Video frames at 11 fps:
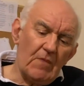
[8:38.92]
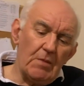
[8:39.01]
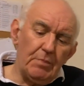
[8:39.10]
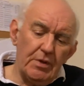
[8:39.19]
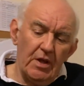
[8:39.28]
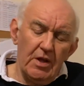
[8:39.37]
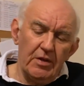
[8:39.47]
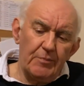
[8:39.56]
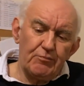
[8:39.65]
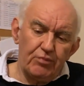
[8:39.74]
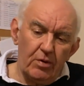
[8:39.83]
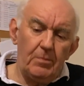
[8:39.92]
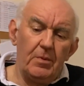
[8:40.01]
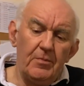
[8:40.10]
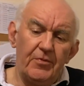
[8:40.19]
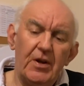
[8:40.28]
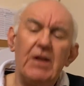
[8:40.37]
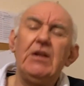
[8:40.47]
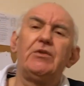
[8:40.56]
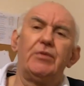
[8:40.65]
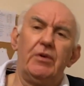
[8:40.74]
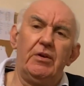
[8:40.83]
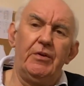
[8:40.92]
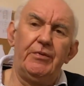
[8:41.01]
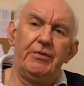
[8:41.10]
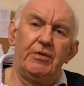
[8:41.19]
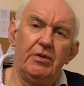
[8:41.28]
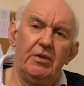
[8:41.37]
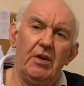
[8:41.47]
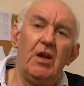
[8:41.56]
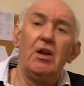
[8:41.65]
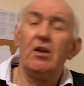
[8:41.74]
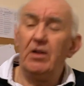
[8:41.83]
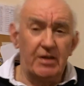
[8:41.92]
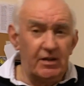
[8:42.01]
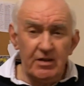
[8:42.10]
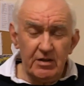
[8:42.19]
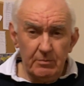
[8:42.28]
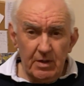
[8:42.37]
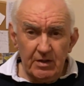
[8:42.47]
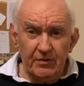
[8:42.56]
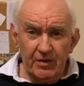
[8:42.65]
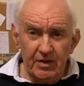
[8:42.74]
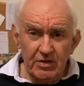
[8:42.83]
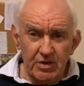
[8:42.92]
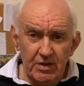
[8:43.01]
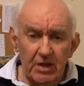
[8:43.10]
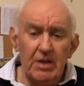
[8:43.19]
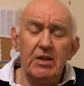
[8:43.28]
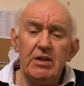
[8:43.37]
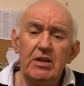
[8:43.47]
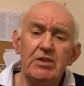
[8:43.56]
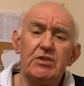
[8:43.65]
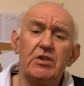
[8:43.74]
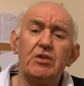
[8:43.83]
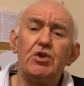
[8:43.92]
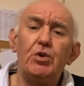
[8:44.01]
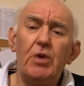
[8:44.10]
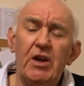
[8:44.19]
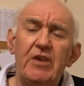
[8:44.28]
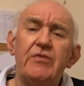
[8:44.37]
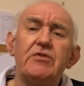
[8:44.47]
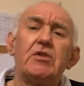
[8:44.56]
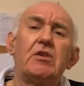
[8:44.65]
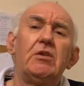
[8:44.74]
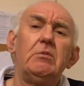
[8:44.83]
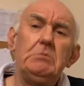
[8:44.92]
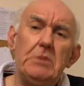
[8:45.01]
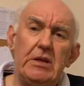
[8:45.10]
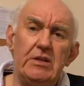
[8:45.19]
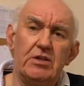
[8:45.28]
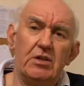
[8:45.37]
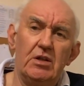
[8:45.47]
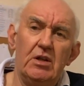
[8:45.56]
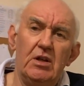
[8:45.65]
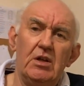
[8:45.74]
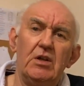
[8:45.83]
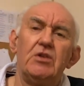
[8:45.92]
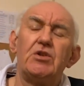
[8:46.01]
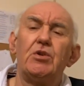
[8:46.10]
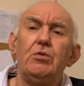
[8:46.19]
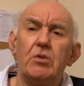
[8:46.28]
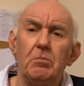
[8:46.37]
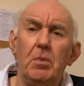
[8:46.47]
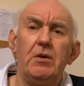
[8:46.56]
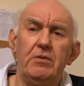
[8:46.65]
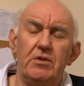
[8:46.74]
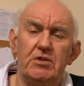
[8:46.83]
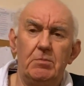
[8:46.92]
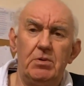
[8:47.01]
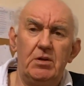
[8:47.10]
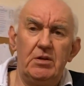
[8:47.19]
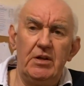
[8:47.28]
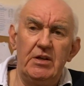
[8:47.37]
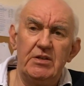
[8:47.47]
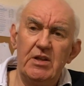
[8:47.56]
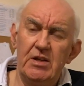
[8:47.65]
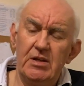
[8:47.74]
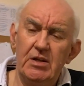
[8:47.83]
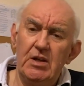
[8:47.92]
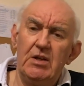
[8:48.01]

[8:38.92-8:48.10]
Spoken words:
But the problem for Elecraft, like any other manufacturer, is that you have to commit to component suppliers. Now,